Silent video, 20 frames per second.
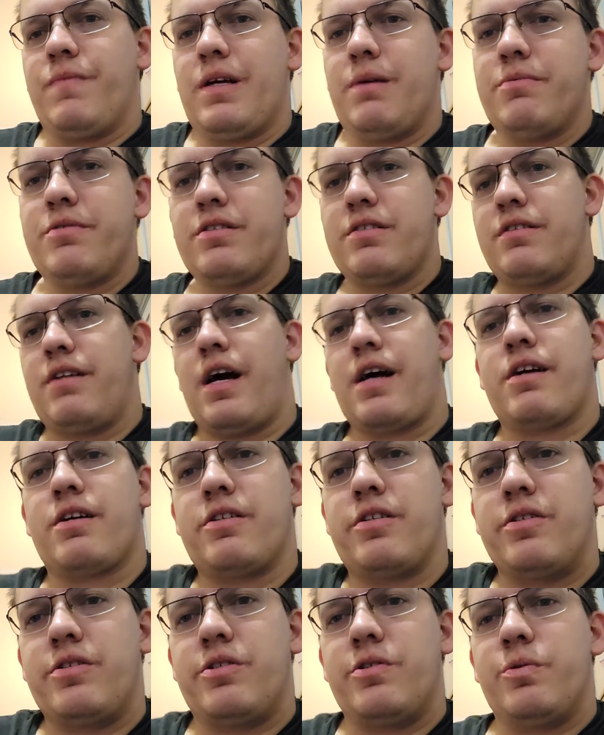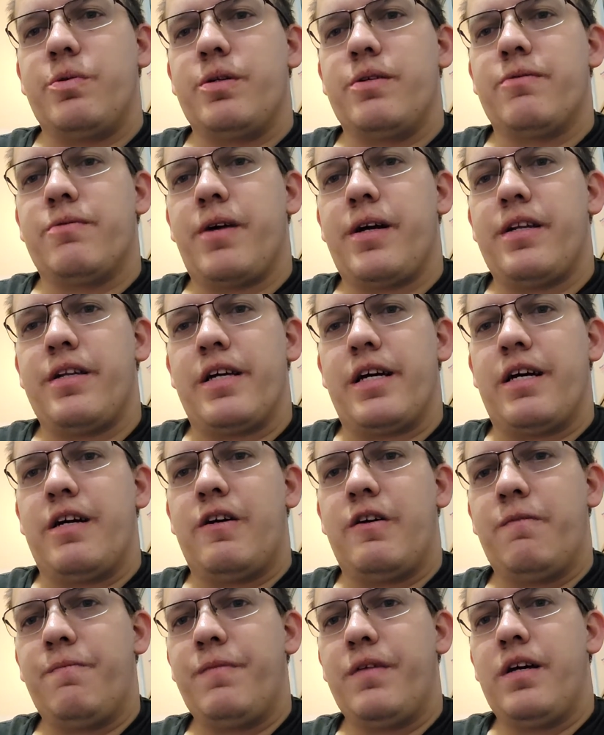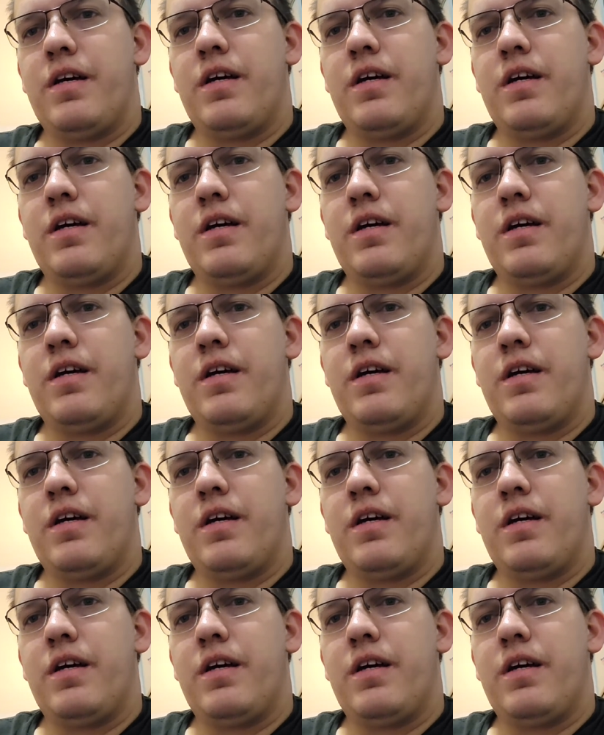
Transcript: I'm just not gonna do it right now.